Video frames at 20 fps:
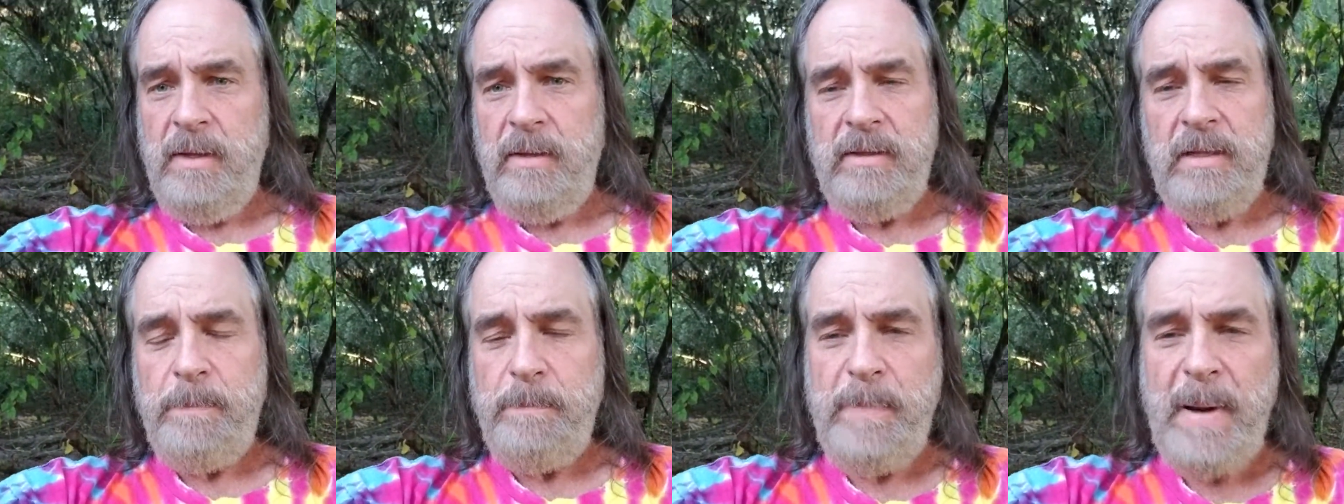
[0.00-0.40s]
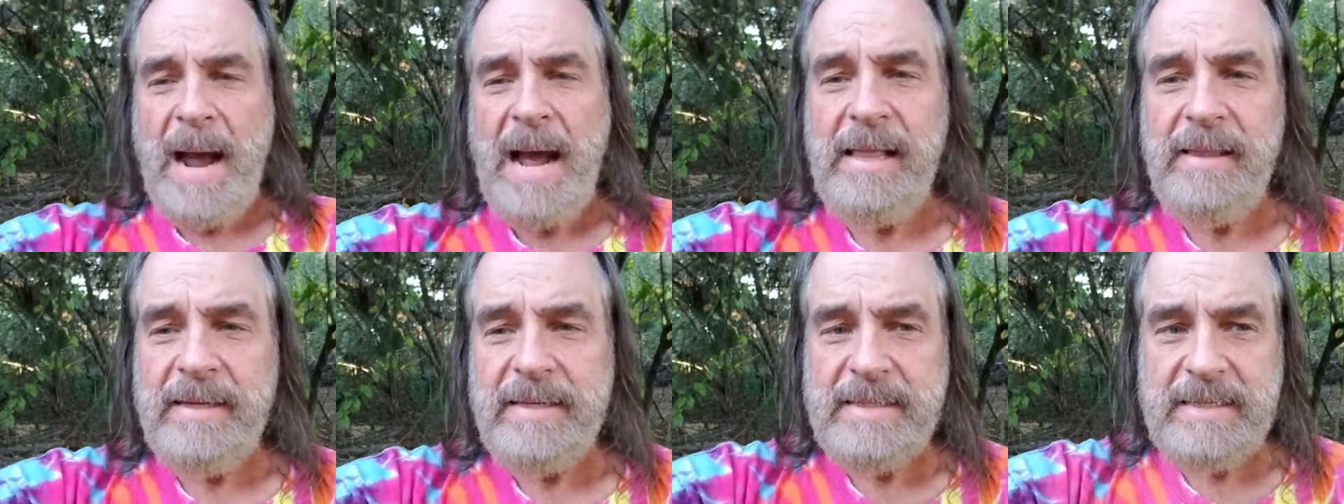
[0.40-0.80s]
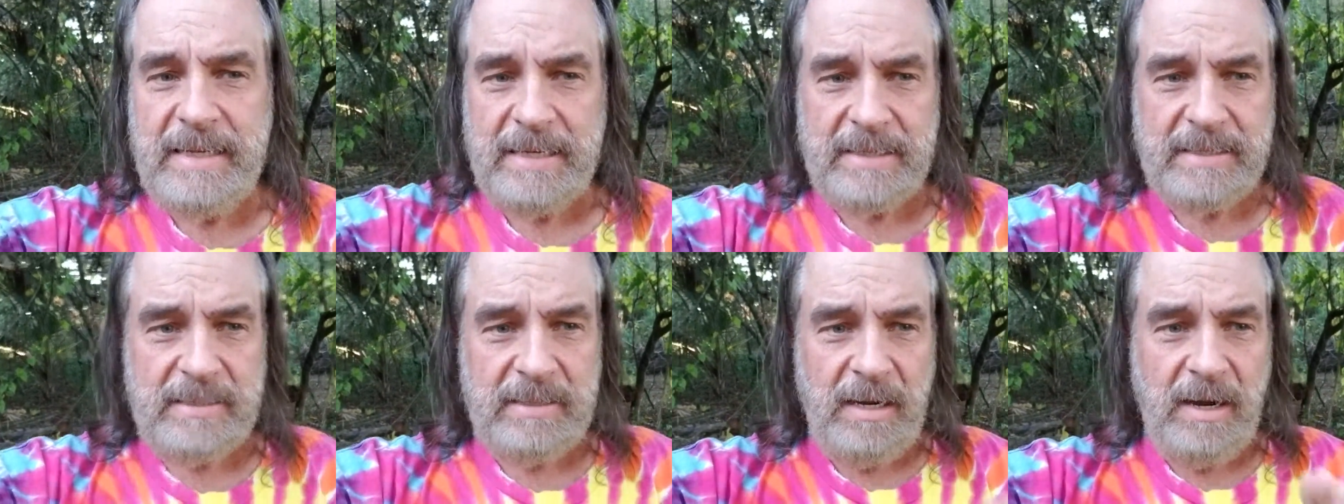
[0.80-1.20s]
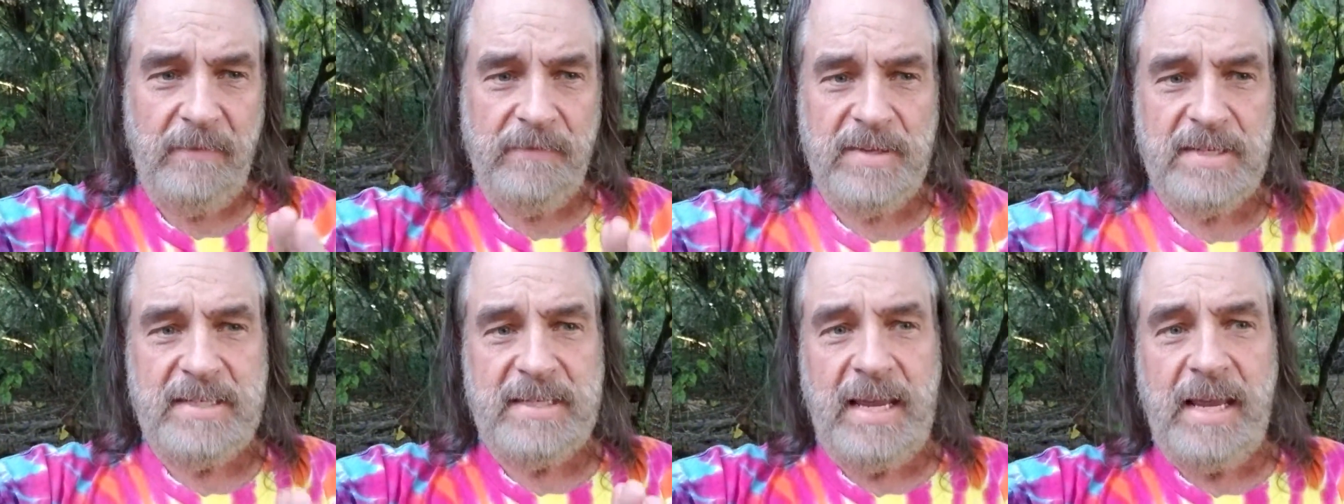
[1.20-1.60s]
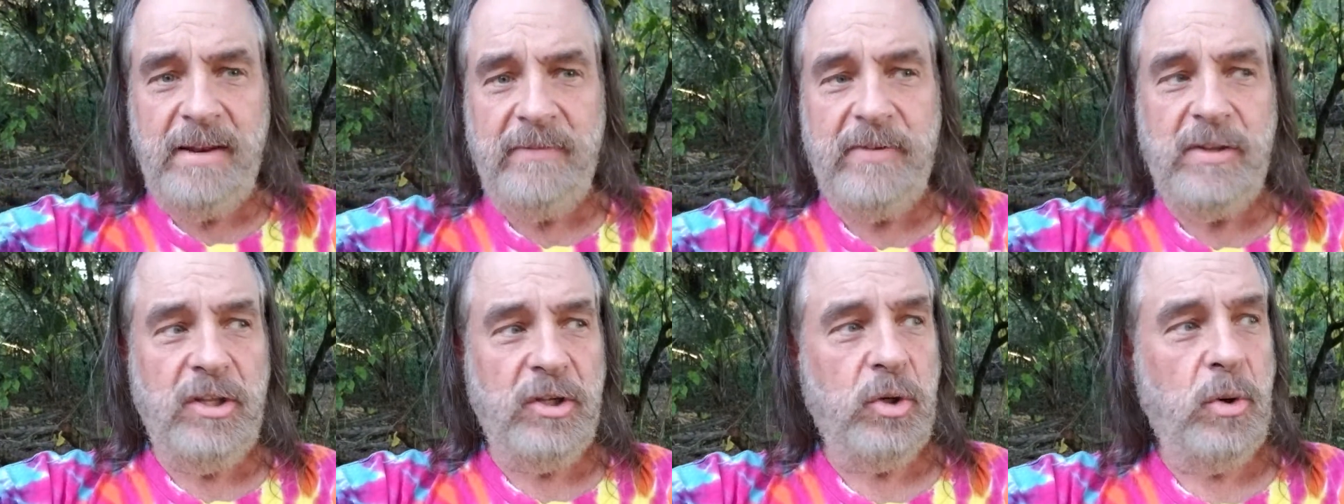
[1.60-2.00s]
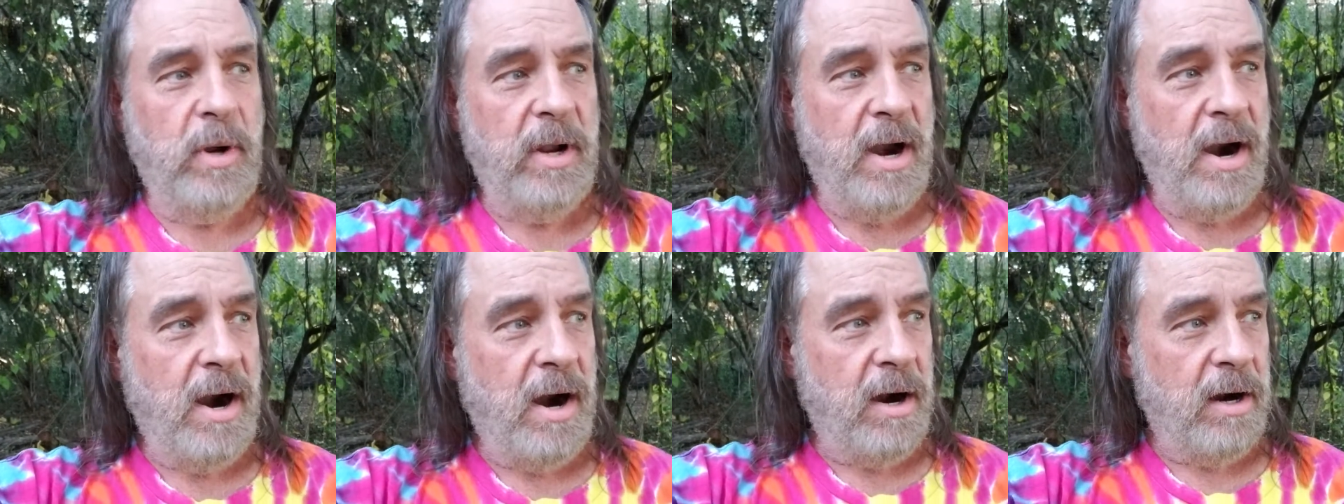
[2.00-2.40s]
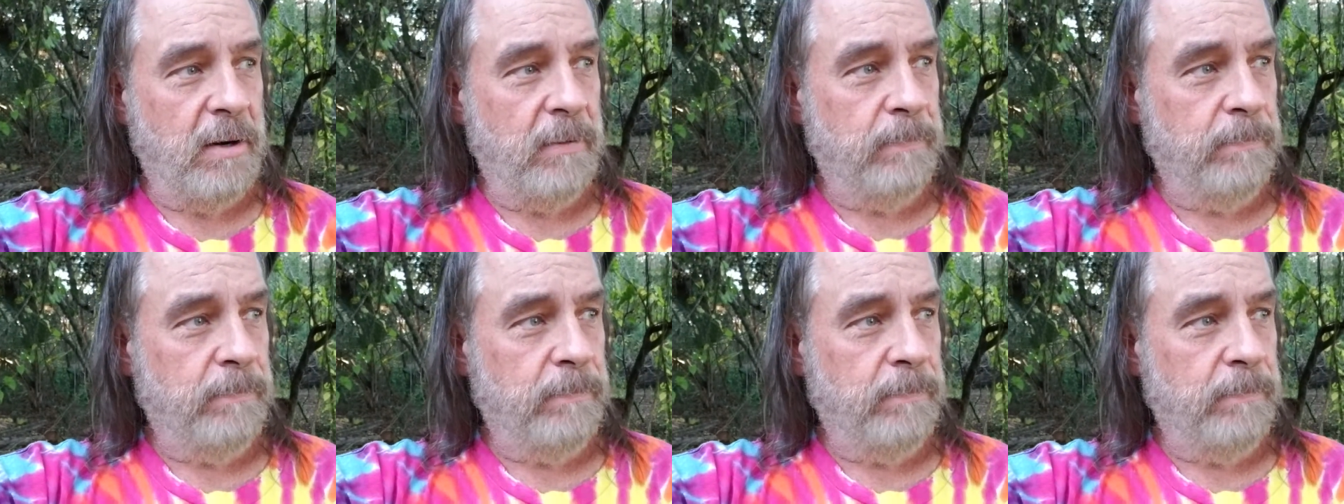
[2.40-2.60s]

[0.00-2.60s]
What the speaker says: the politics of the state of Illinois are.